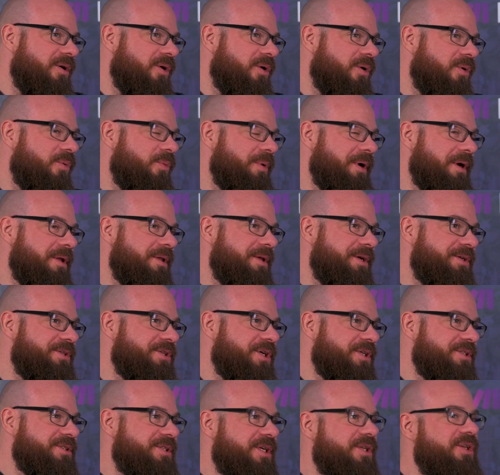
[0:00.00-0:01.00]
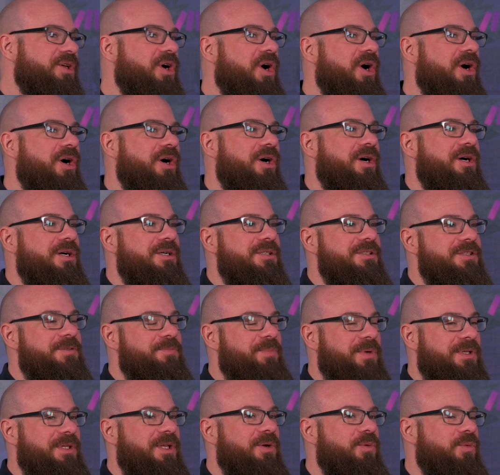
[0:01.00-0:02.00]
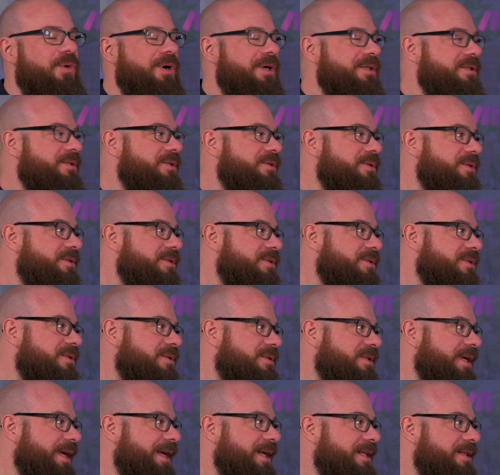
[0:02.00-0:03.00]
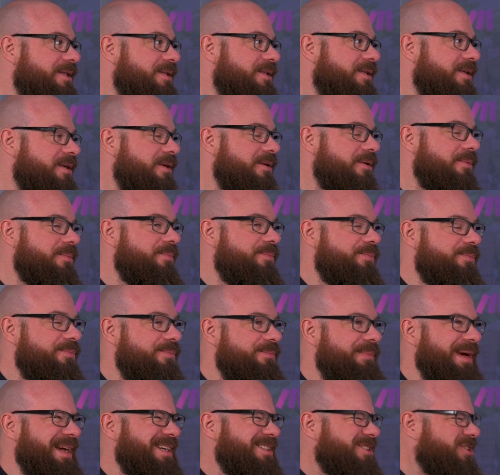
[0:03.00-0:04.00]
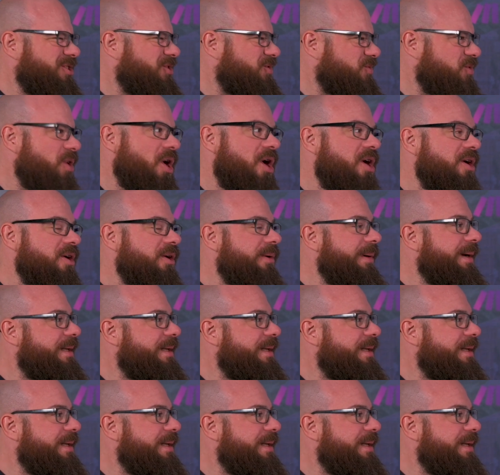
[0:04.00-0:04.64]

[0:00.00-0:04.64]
or will they just enhance? But they want to make stronger